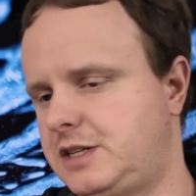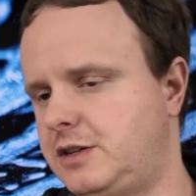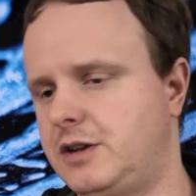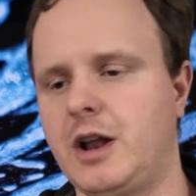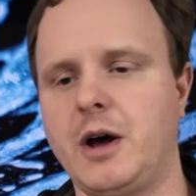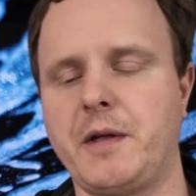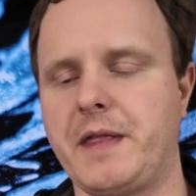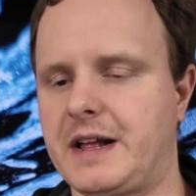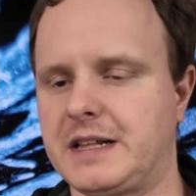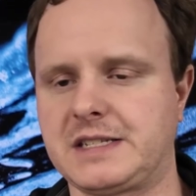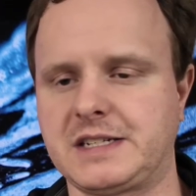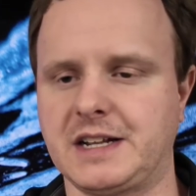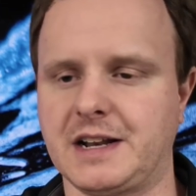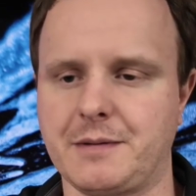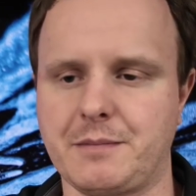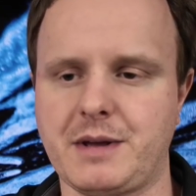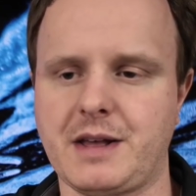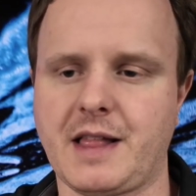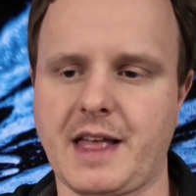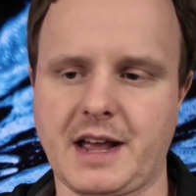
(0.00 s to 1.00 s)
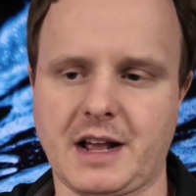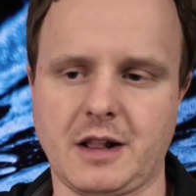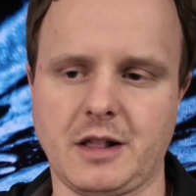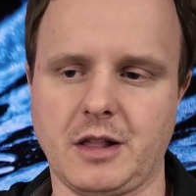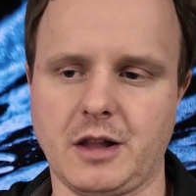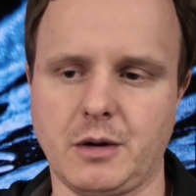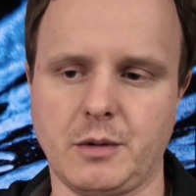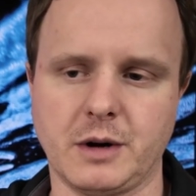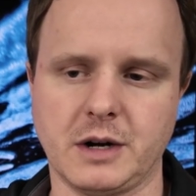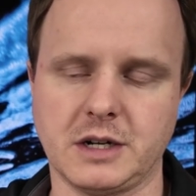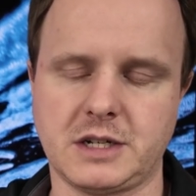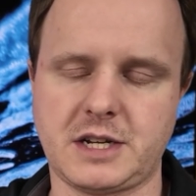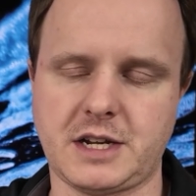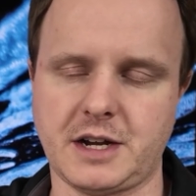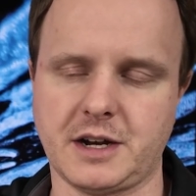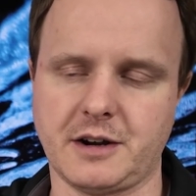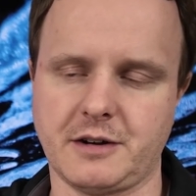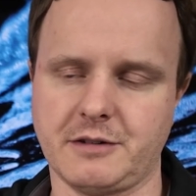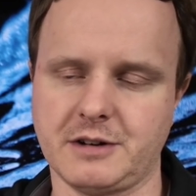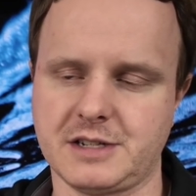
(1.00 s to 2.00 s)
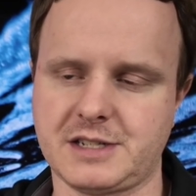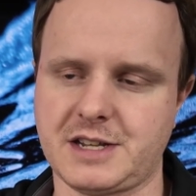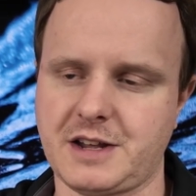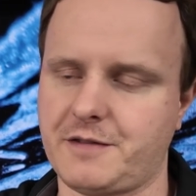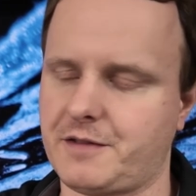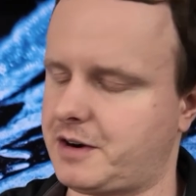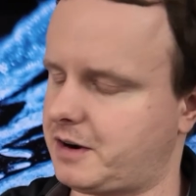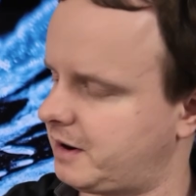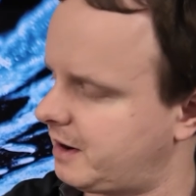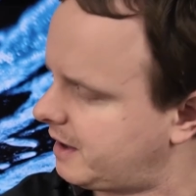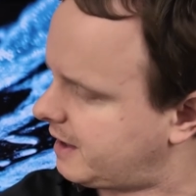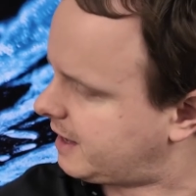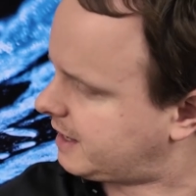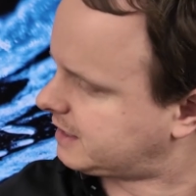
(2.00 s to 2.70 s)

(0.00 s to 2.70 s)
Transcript: you know that's going to be like a lower tier receiver.